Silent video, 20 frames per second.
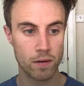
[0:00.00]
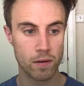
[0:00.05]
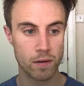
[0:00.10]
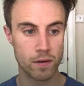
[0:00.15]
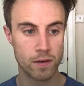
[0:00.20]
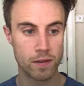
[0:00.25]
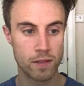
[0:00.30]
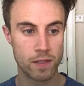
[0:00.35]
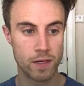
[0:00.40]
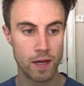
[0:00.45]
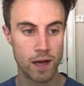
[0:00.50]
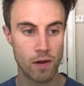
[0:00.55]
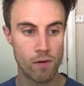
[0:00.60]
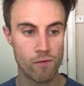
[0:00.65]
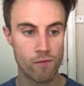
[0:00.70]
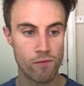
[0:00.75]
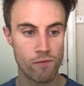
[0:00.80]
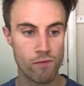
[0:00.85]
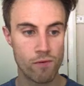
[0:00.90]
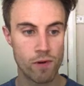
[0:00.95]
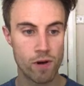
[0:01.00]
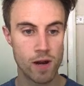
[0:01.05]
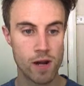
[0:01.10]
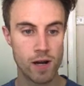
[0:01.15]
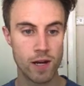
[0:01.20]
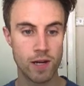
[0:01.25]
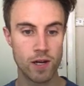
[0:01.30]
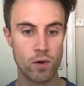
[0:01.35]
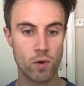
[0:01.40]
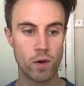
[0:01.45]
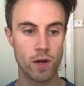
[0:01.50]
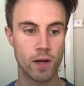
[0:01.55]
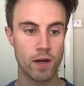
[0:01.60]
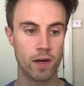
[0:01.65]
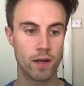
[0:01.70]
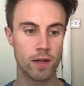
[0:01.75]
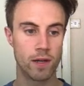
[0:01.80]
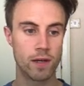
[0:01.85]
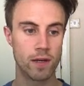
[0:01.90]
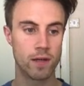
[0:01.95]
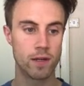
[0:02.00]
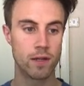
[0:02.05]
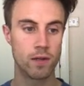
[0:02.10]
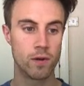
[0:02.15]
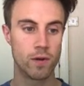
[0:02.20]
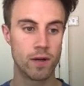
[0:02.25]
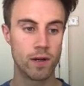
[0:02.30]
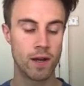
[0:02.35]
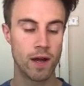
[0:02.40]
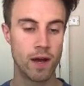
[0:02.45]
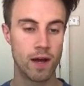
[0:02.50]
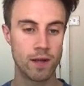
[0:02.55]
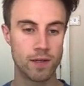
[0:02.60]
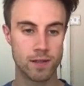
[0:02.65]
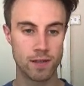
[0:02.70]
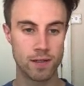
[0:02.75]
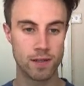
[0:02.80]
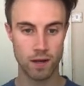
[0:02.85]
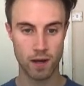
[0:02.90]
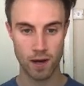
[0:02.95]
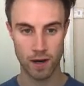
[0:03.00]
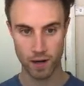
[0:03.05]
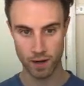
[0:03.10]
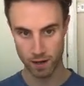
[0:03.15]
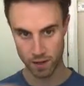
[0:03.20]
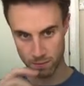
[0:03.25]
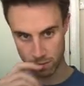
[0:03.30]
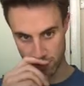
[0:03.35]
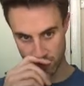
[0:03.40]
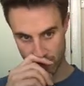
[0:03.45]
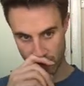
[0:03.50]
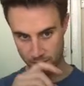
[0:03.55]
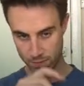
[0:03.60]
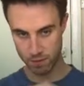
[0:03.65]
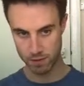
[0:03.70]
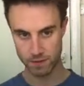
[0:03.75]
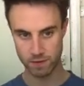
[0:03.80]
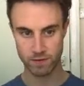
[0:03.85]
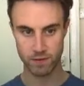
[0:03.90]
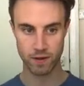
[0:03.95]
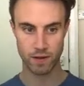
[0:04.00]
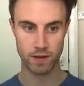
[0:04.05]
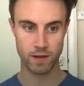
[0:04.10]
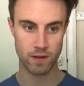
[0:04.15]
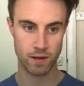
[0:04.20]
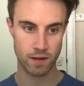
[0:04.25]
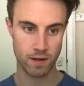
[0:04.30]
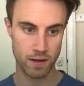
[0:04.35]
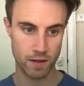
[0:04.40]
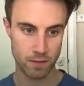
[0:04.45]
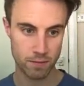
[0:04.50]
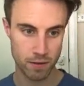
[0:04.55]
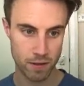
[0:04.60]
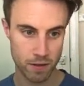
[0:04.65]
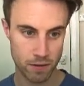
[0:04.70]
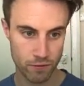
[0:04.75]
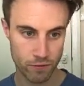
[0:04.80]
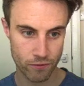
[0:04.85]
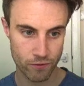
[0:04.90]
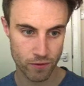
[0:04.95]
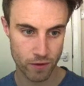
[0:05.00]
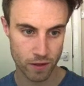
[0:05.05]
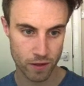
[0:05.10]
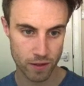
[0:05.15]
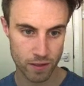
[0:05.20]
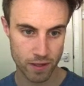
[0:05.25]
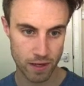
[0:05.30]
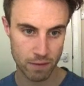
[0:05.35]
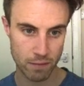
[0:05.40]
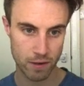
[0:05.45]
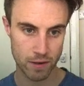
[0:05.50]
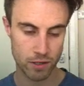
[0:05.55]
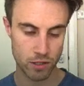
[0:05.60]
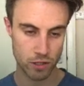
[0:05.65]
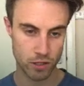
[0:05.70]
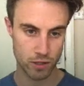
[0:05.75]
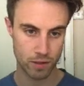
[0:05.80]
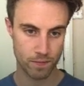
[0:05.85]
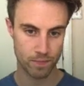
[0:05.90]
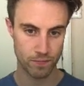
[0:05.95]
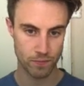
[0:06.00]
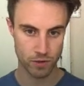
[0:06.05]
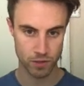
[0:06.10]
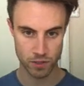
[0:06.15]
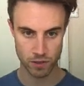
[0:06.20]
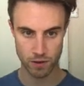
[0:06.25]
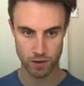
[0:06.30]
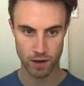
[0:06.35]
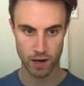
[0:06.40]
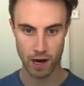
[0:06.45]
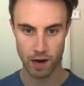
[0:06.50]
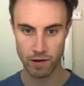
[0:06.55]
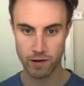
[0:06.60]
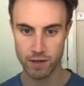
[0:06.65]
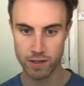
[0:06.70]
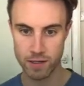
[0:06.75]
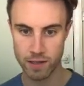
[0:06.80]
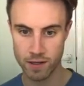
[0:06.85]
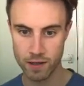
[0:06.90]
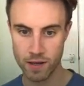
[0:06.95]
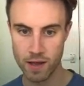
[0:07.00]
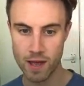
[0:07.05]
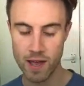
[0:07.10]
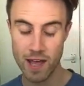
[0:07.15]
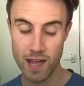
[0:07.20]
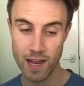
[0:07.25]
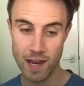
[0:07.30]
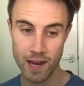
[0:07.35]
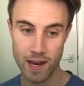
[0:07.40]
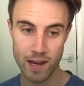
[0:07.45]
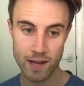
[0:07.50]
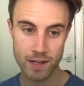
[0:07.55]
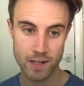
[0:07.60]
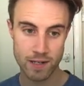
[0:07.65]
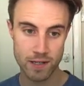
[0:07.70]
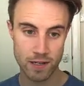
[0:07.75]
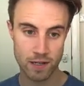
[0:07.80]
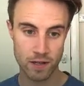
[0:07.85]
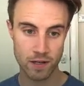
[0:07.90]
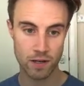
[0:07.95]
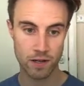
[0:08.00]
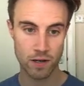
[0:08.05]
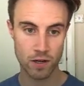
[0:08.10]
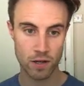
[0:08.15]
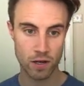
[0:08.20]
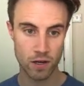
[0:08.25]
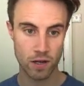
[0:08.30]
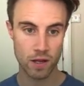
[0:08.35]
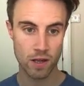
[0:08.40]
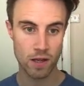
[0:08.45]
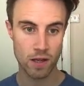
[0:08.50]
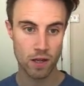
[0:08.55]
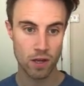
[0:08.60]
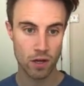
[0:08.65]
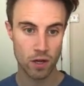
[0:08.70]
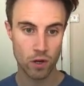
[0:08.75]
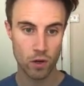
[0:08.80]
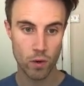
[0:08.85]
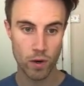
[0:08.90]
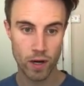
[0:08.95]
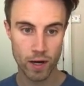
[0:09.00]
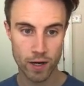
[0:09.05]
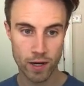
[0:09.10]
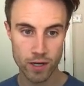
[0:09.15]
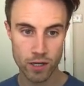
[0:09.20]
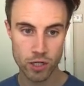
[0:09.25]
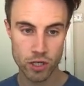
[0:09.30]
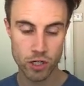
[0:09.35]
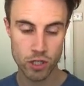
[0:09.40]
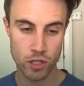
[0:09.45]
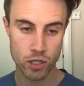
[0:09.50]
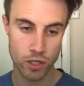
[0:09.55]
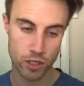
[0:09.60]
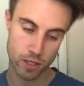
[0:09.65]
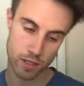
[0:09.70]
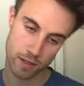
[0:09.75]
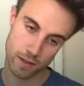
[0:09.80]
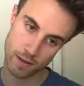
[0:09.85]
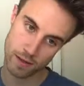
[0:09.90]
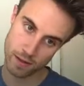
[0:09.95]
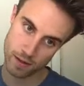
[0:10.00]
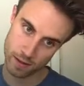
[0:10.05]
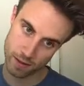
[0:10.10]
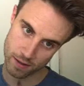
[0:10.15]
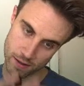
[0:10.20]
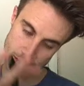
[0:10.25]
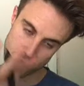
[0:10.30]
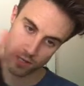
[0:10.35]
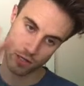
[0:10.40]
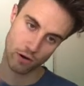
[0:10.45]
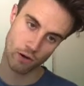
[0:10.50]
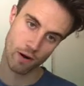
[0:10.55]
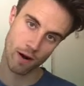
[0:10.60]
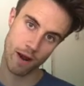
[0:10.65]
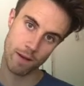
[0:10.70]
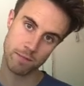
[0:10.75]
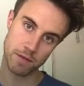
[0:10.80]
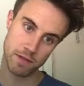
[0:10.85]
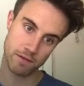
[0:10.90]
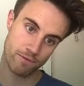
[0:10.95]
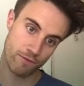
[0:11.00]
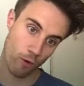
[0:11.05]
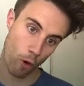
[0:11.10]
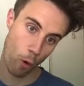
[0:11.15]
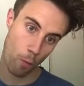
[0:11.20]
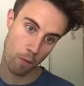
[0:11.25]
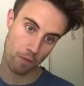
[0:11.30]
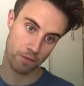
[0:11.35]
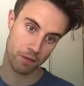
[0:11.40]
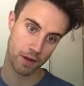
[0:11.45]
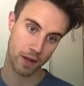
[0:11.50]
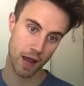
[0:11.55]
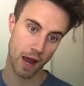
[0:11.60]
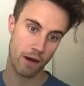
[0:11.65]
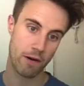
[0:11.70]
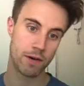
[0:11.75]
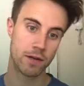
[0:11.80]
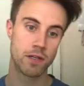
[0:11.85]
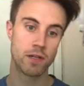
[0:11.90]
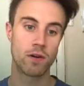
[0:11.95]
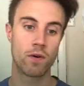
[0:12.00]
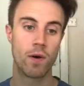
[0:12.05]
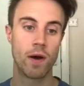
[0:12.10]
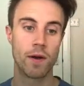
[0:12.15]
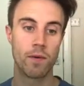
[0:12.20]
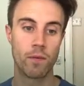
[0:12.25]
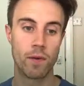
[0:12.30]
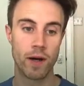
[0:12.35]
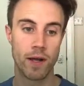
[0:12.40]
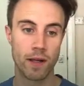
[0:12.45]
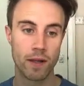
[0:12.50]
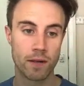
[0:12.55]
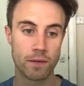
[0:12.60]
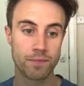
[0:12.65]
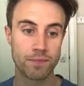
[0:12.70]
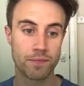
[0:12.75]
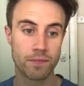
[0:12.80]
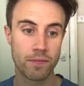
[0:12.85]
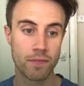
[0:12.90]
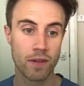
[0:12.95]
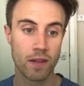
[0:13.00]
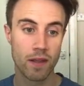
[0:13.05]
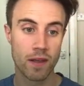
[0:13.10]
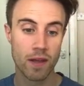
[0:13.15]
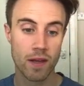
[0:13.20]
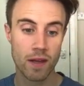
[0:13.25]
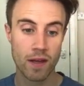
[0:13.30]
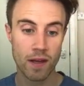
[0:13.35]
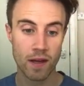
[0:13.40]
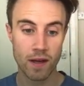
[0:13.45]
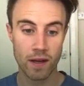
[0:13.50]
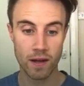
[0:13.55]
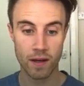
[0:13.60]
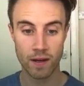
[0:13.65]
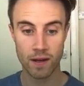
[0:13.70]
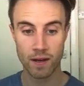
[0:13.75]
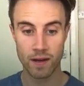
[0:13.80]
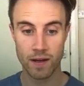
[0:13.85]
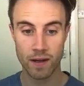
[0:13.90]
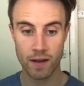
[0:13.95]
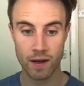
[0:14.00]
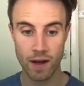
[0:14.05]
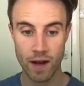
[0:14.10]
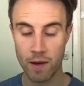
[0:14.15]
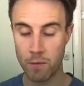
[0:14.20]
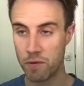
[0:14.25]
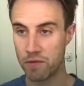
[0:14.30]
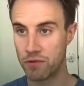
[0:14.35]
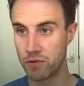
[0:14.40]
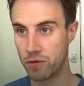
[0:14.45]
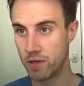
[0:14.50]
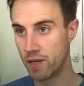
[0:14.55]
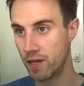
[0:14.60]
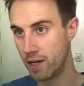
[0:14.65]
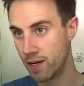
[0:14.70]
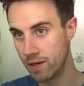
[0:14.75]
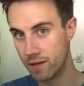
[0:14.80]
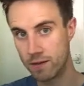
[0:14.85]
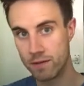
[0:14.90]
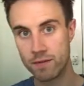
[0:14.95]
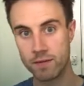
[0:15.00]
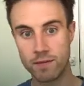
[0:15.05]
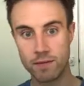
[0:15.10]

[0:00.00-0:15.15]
can see how really quickly you can add a little bit of atmosphere, a little bit of uh, dimension to your character. It uh, quickly describes the form of the character quite well, uh, and we've done it in